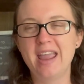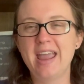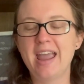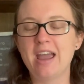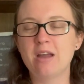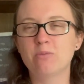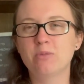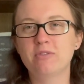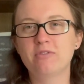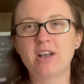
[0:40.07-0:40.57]

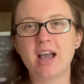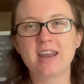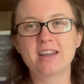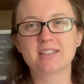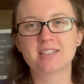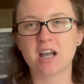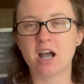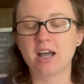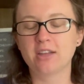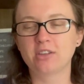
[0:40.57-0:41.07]
and we've got a
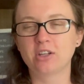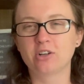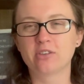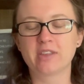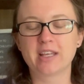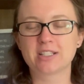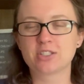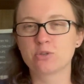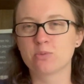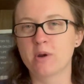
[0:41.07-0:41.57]
toddler
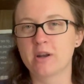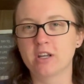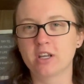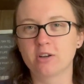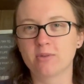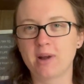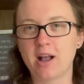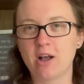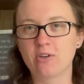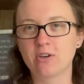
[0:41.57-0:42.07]
that's running
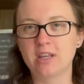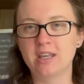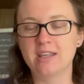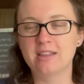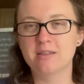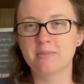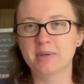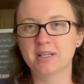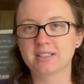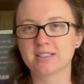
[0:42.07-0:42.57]
around in
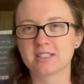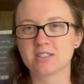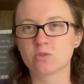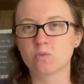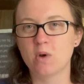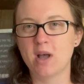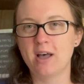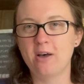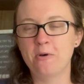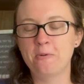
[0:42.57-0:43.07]
the mix as
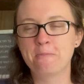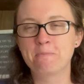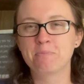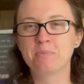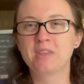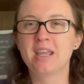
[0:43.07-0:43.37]
well.